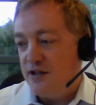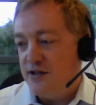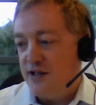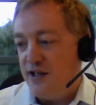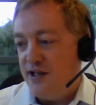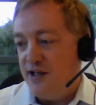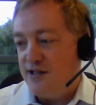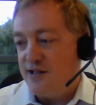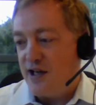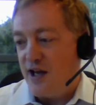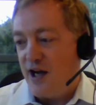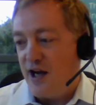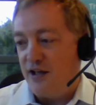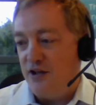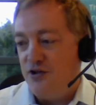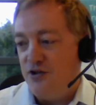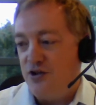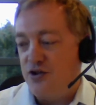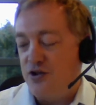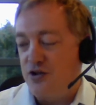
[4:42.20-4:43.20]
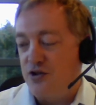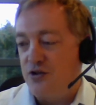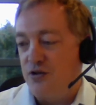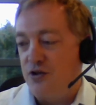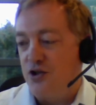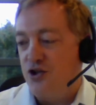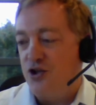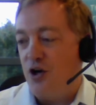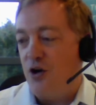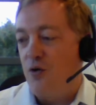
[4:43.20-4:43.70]
detail, and just to sort of
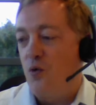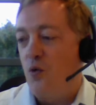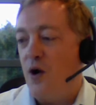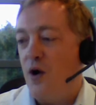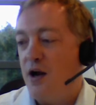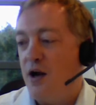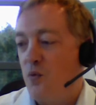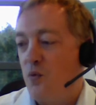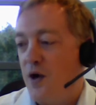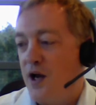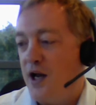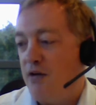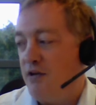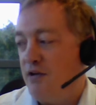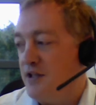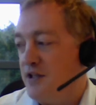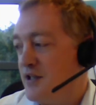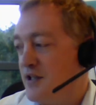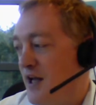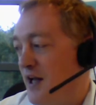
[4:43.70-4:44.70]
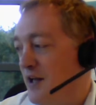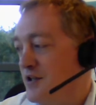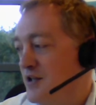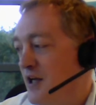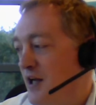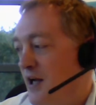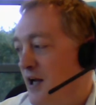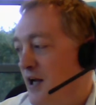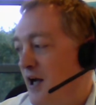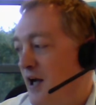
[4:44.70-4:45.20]
show where it's at,
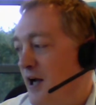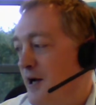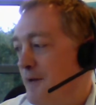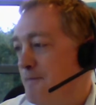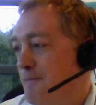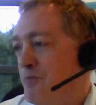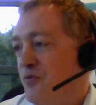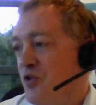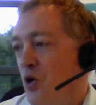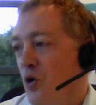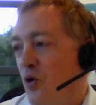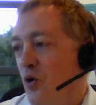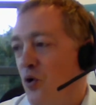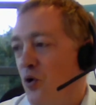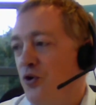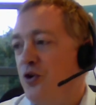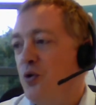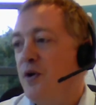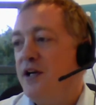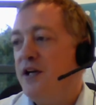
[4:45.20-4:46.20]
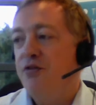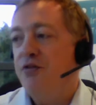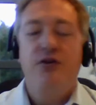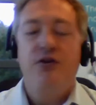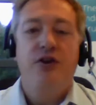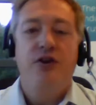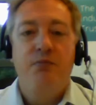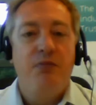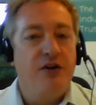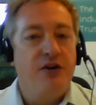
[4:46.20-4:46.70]
all the way
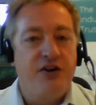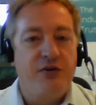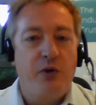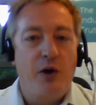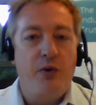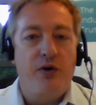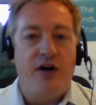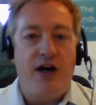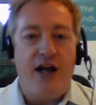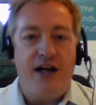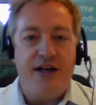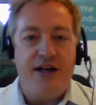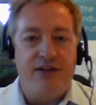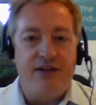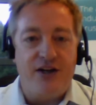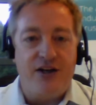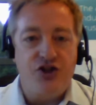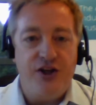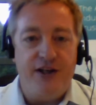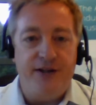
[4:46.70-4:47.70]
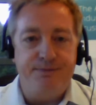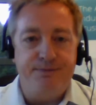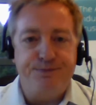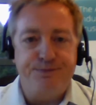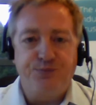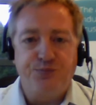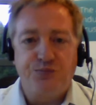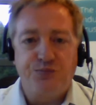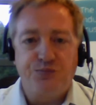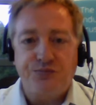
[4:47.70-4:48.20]
through the month we were ahead of last year.
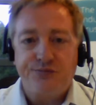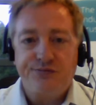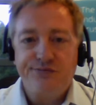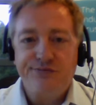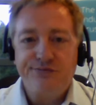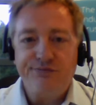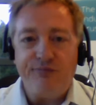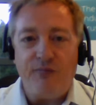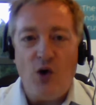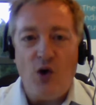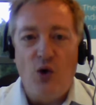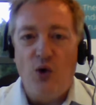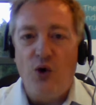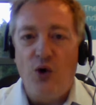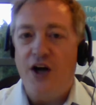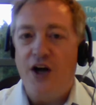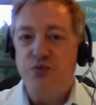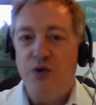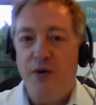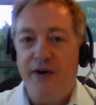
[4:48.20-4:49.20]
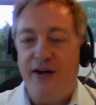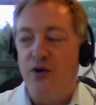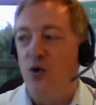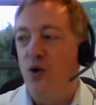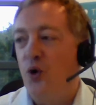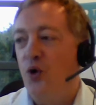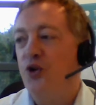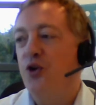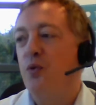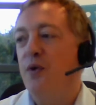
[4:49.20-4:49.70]
as we went
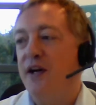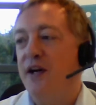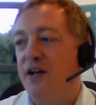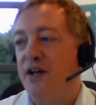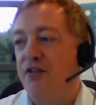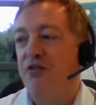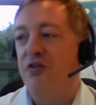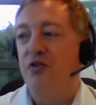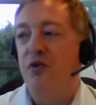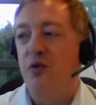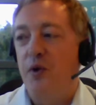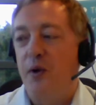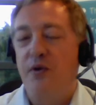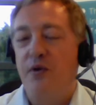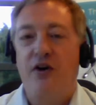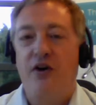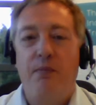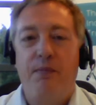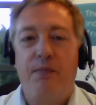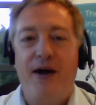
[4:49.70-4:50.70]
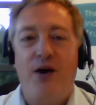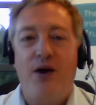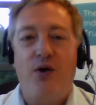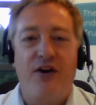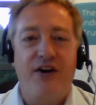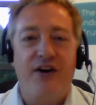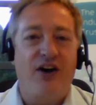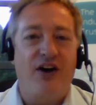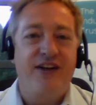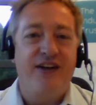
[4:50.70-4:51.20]
all the way through, we were about
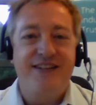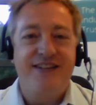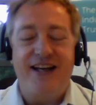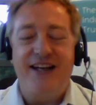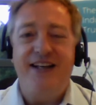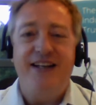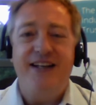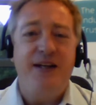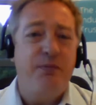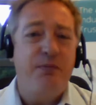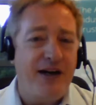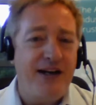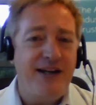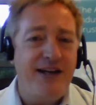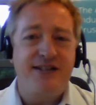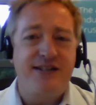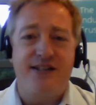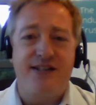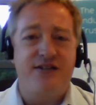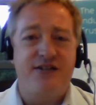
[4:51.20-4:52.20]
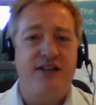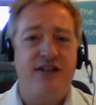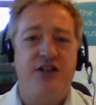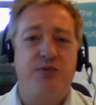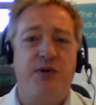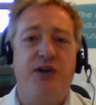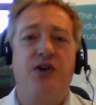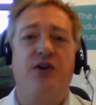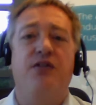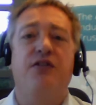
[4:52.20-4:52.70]
on a daily basis, certainly as
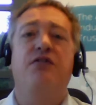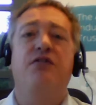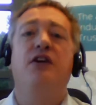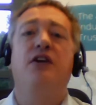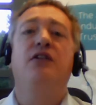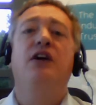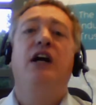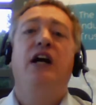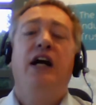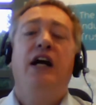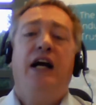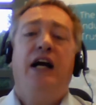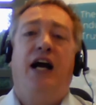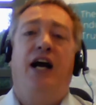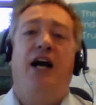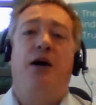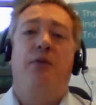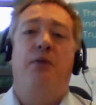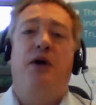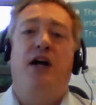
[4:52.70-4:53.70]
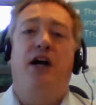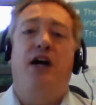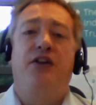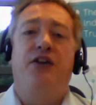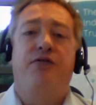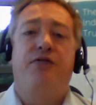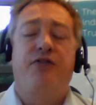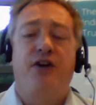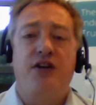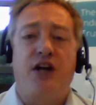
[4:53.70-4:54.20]
we got through
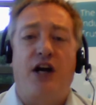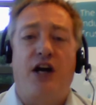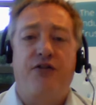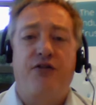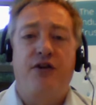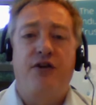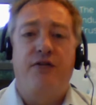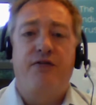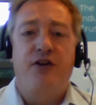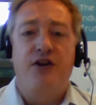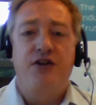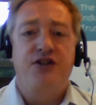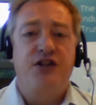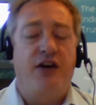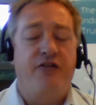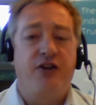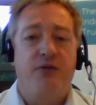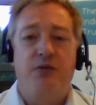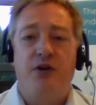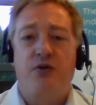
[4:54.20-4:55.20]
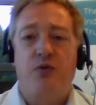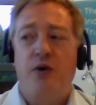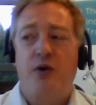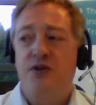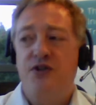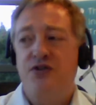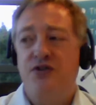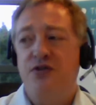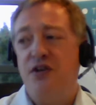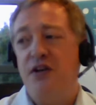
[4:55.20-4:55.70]
through the first half of the month, we
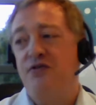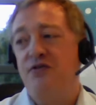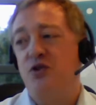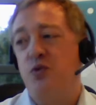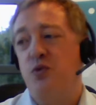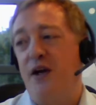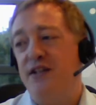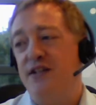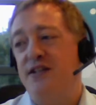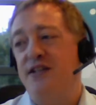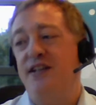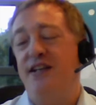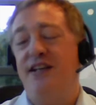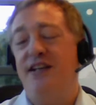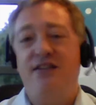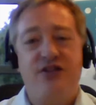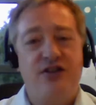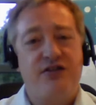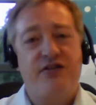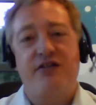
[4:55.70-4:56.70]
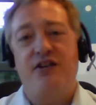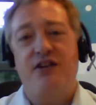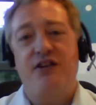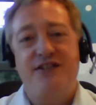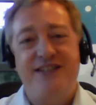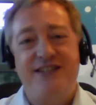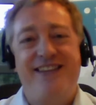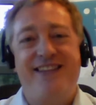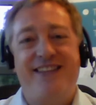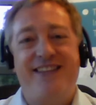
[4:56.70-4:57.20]
were sort of 20 to
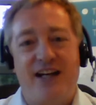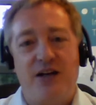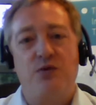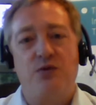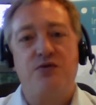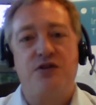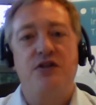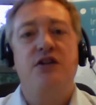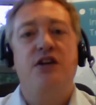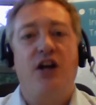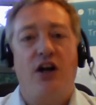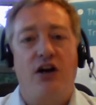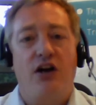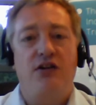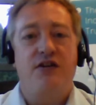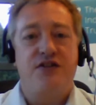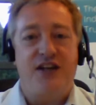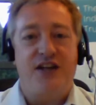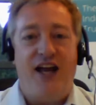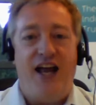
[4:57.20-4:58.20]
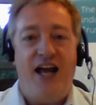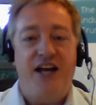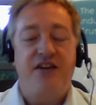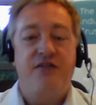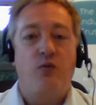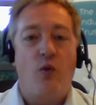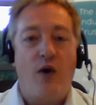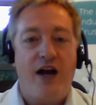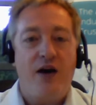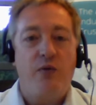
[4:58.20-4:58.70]
30,000 cars ahead
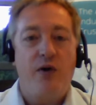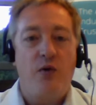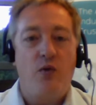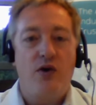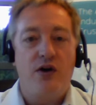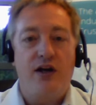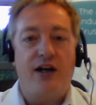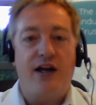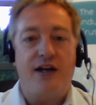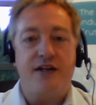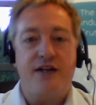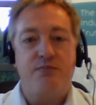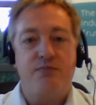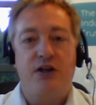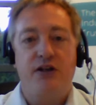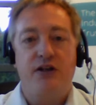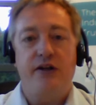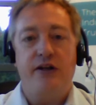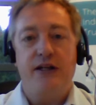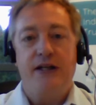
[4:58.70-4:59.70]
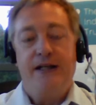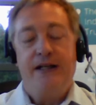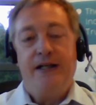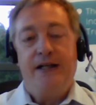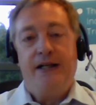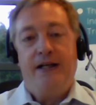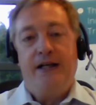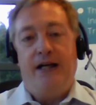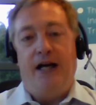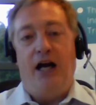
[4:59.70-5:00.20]
of where we were last month.
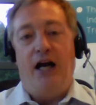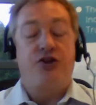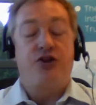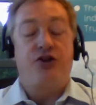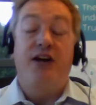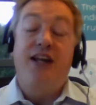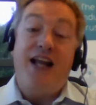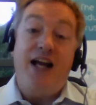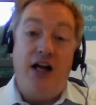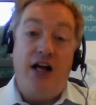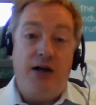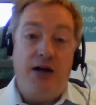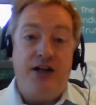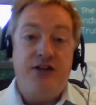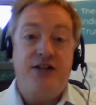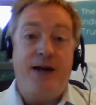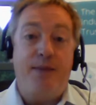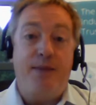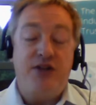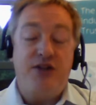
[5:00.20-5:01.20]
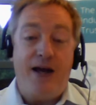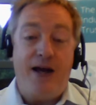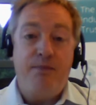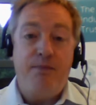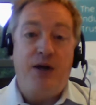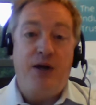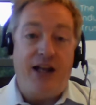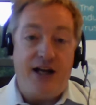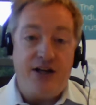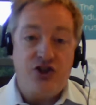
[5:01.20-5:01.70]
In
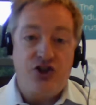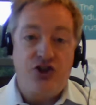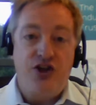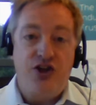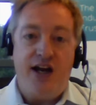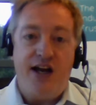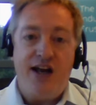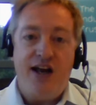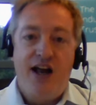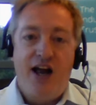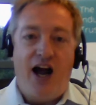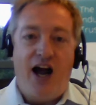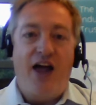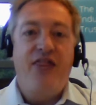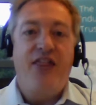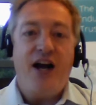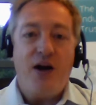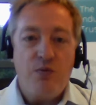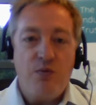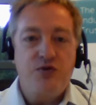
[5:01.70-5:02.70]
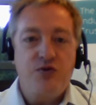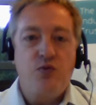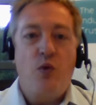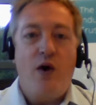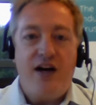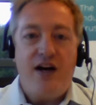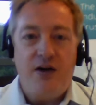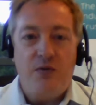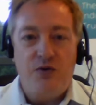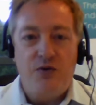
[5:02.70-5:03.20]
September last year, and that was
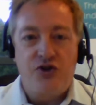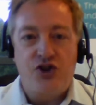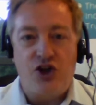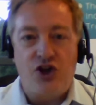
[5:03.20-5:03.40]
where it was